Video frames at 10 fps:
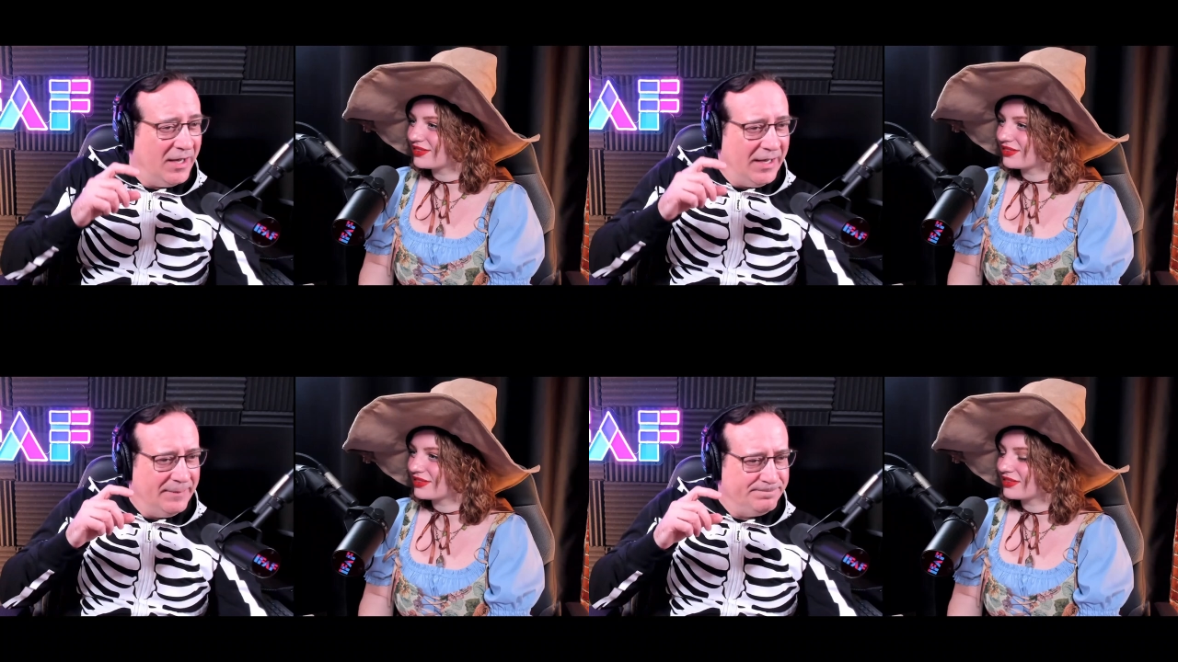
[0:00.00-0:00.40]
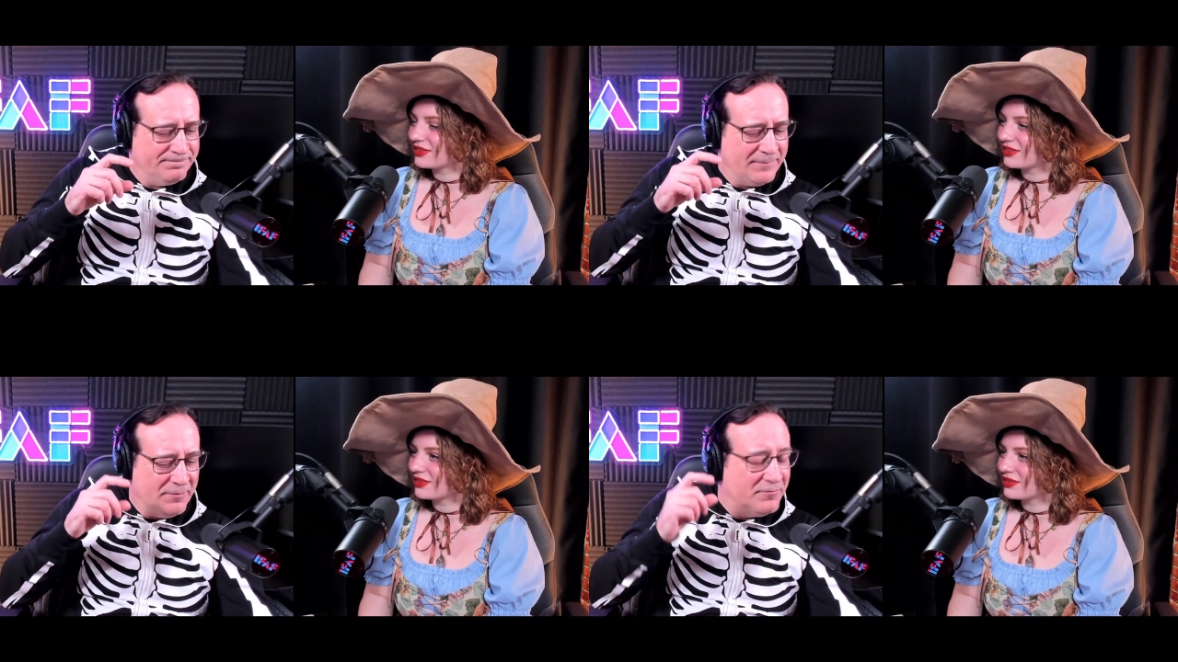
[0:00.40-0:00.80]
Speaker 1: um,
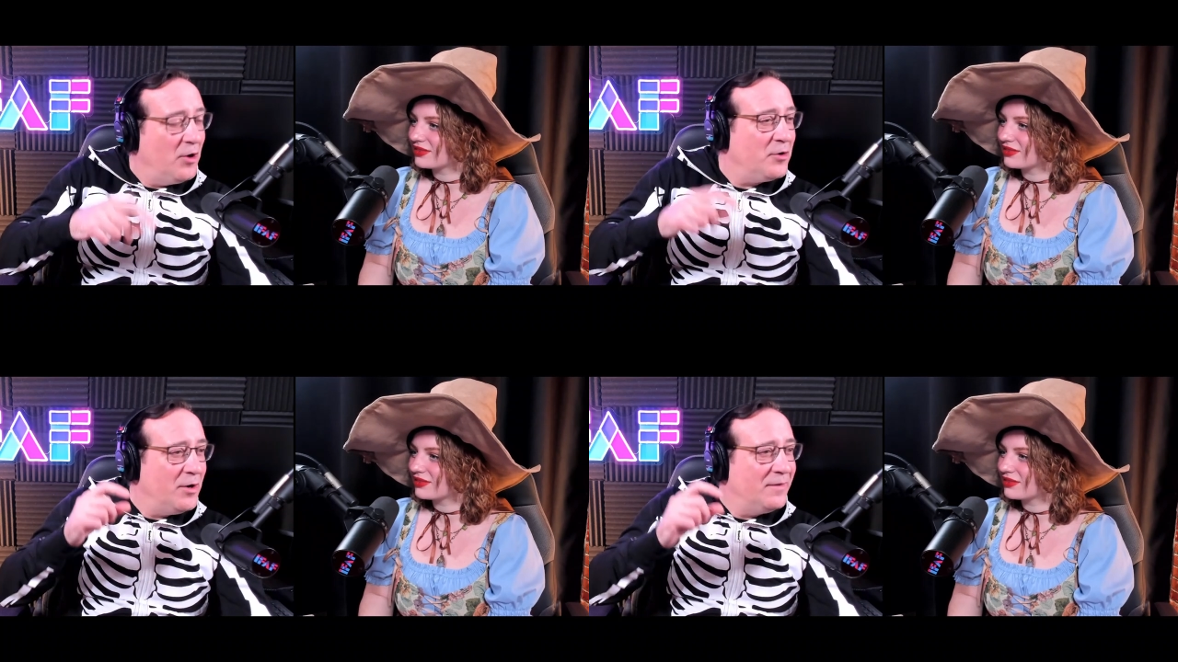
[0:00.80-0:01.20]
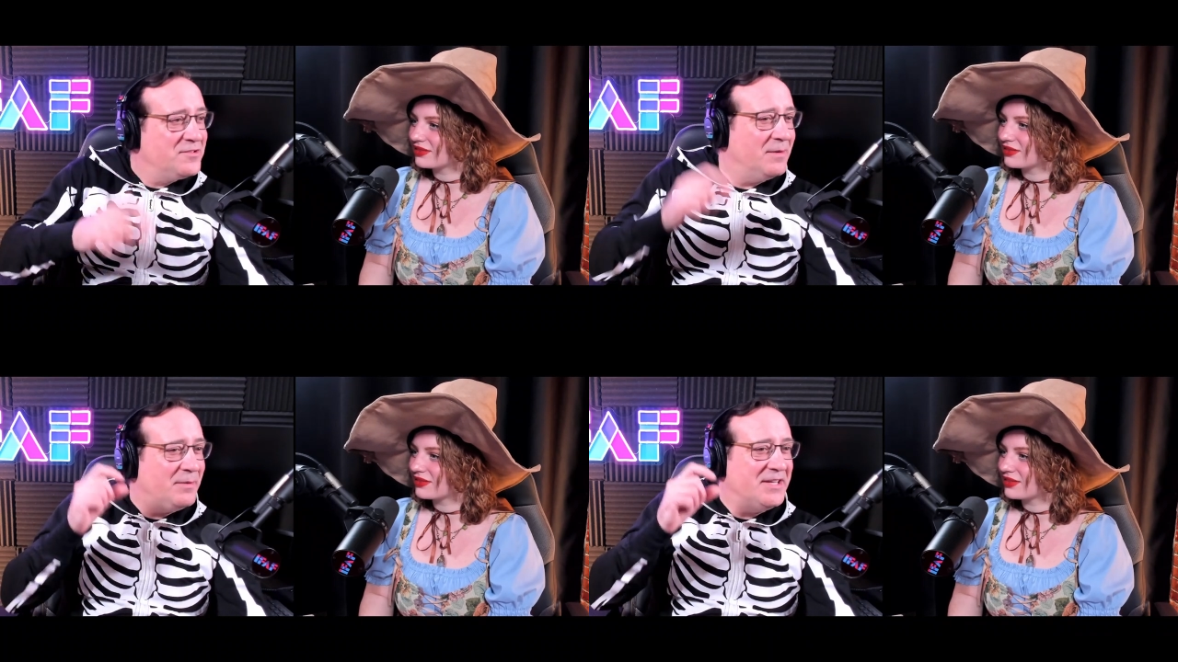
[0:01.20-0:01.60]
photo of
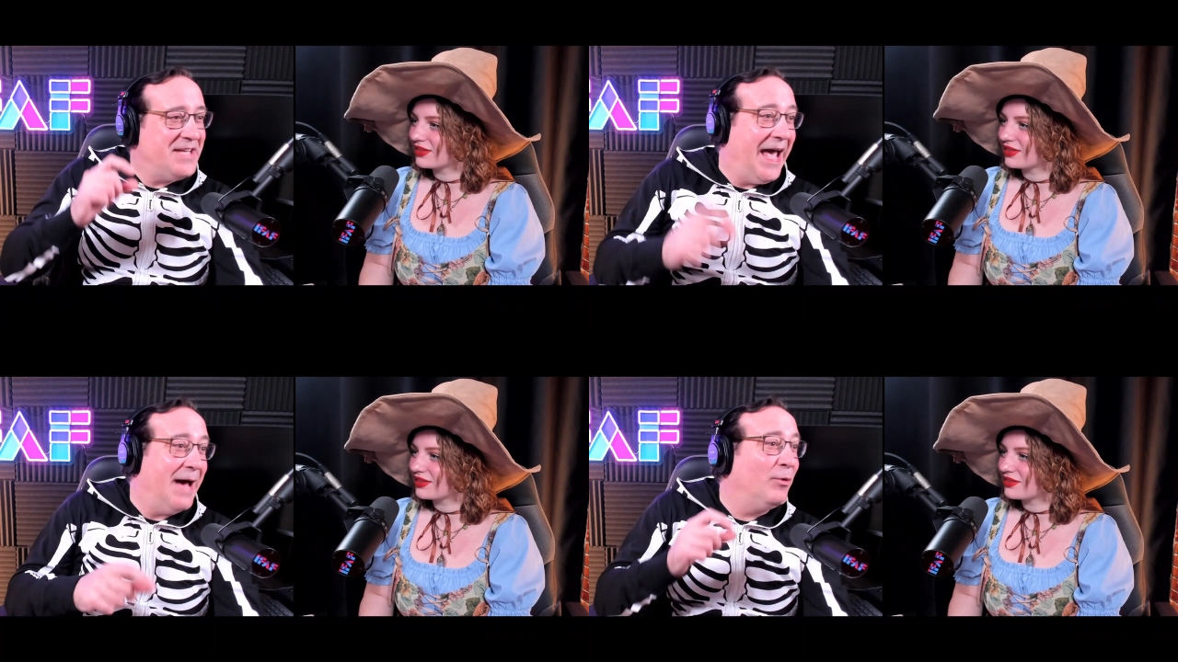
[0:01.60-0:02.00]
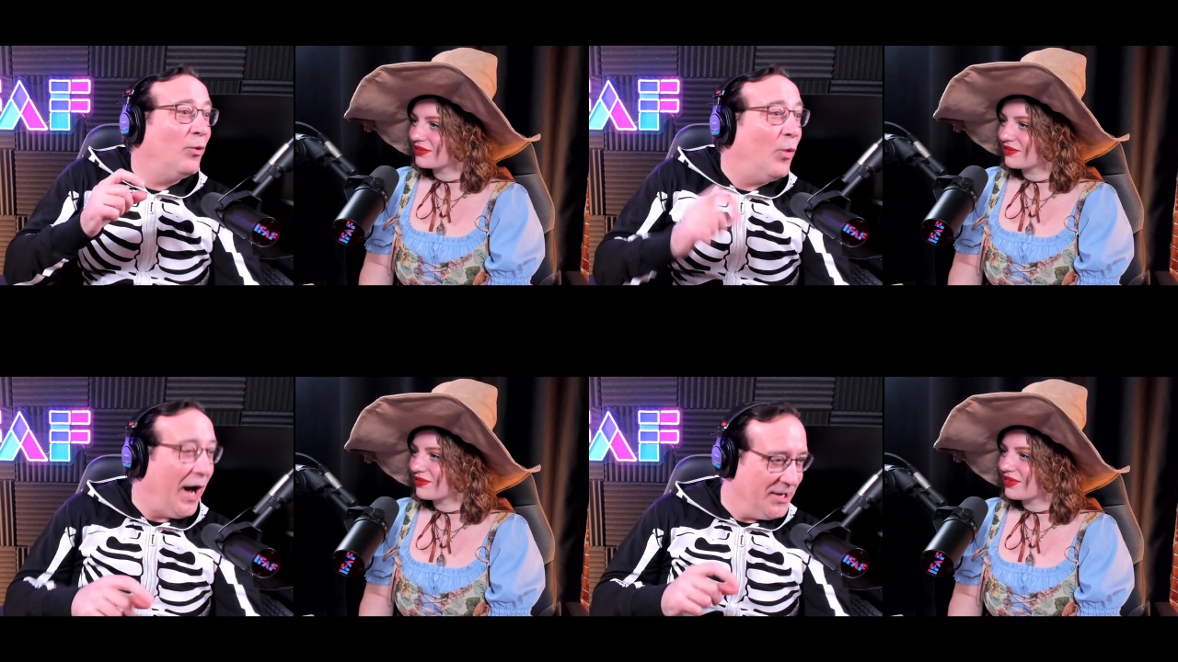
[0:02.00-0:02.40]
somebody's
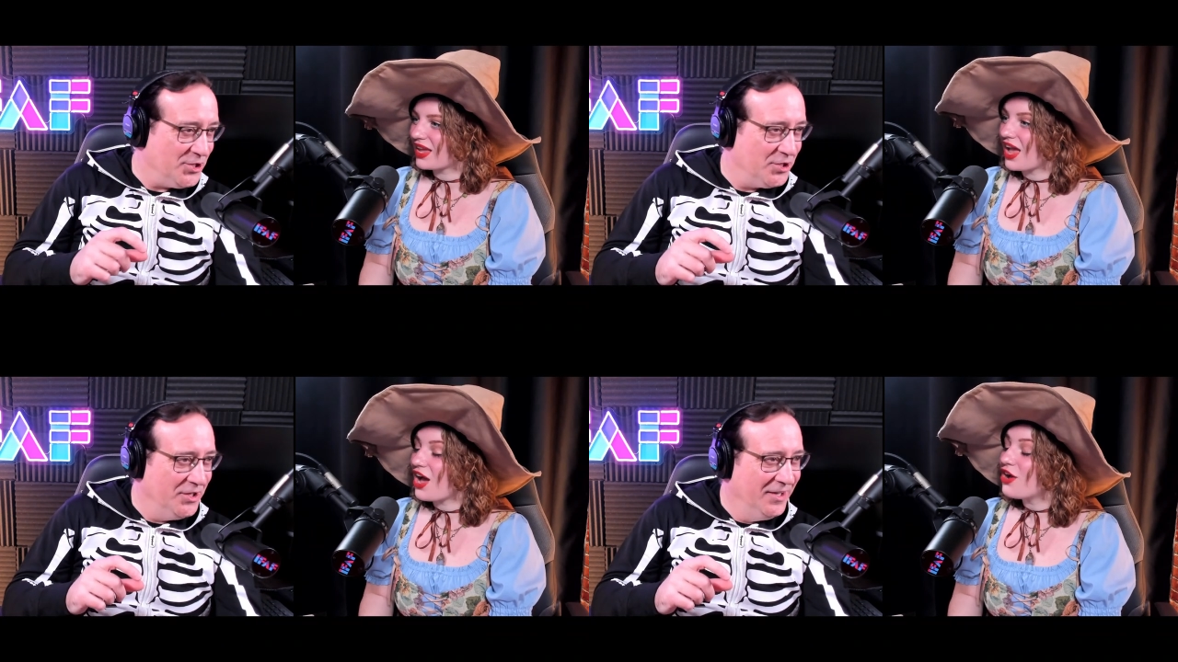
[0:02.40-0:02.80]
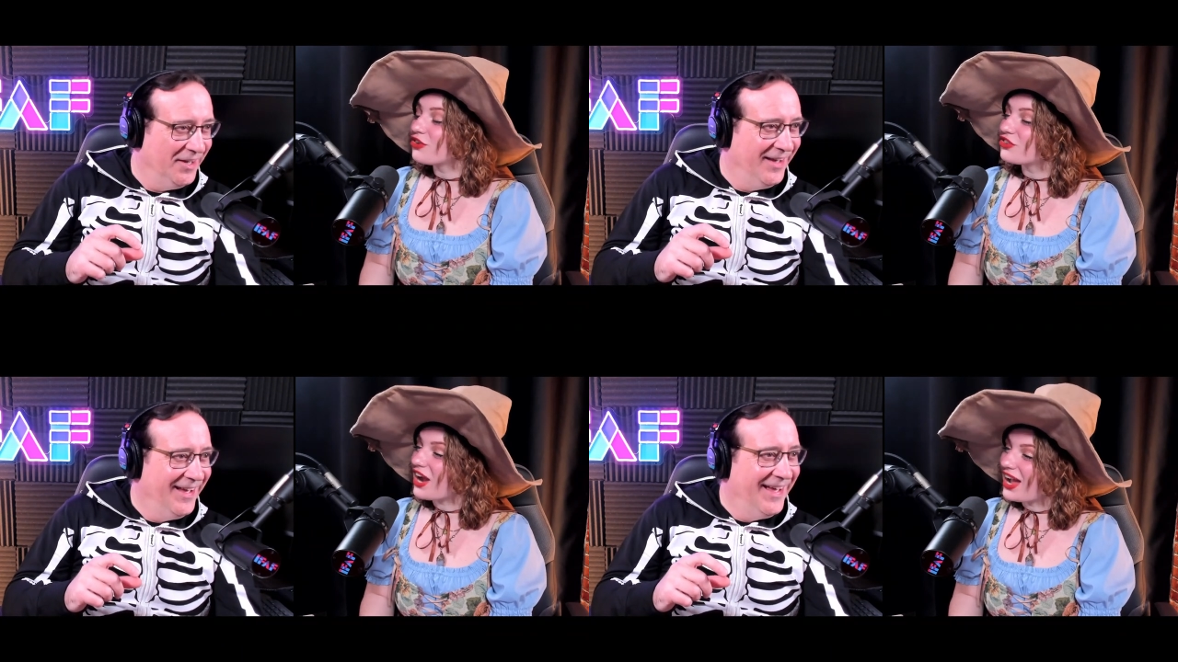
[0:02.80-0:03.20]
Apple Watch.
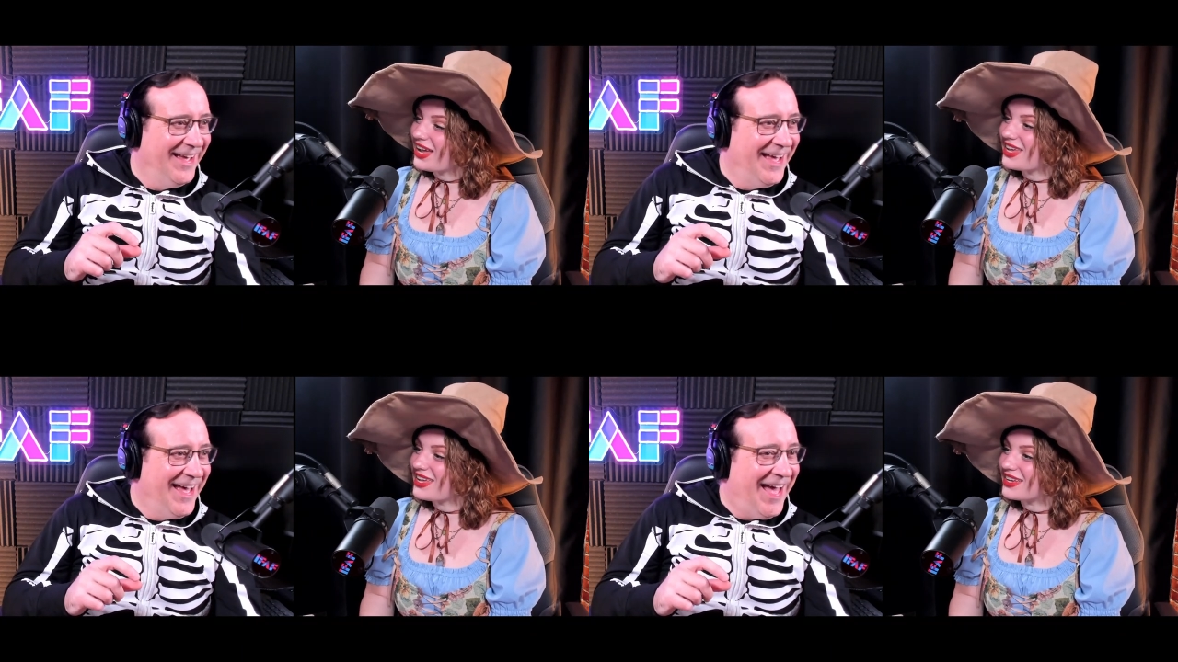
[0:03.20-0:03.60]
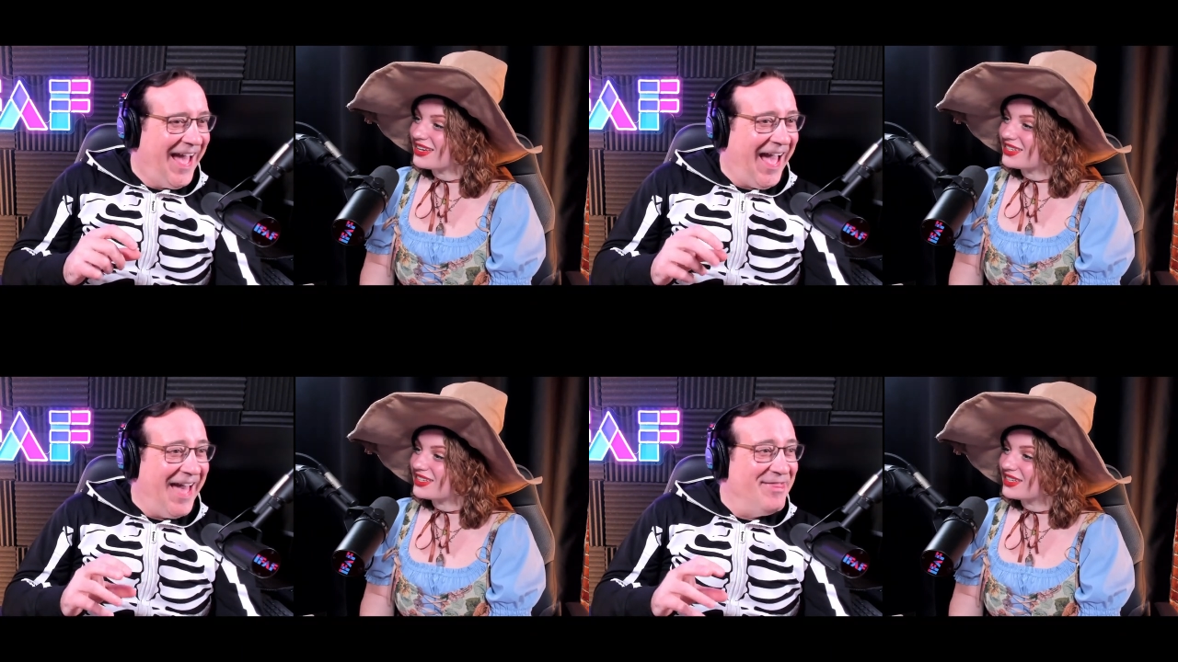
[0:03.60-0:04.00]

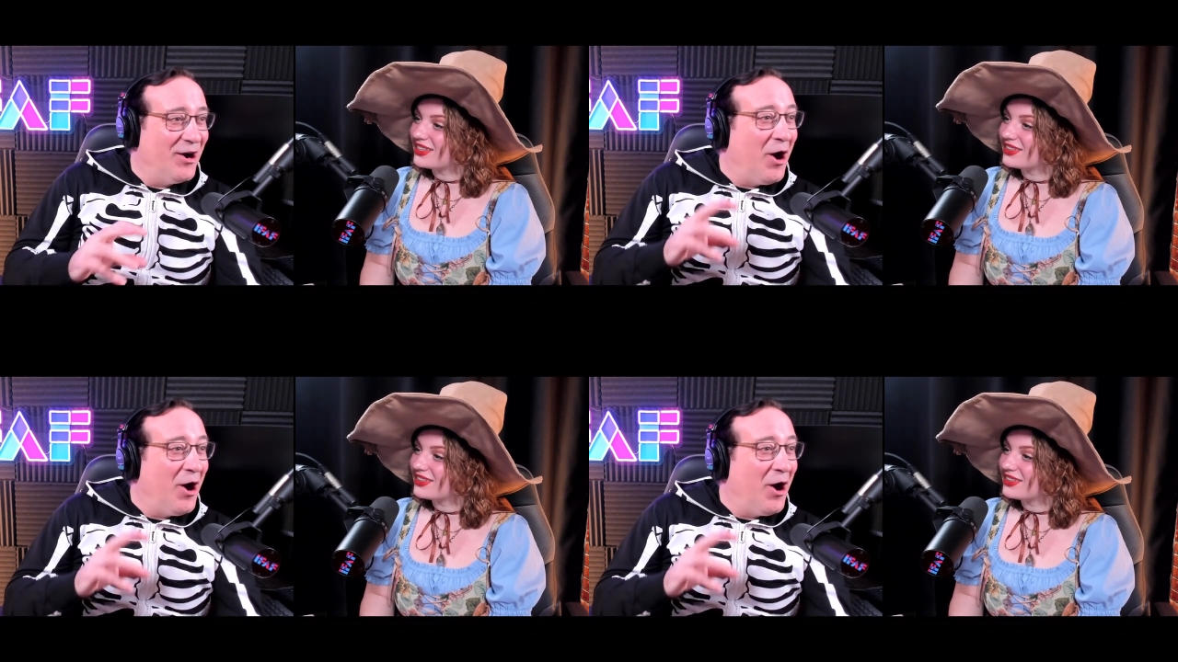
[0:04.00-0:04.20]
Speaker 2: Right.
Speaker 1: And their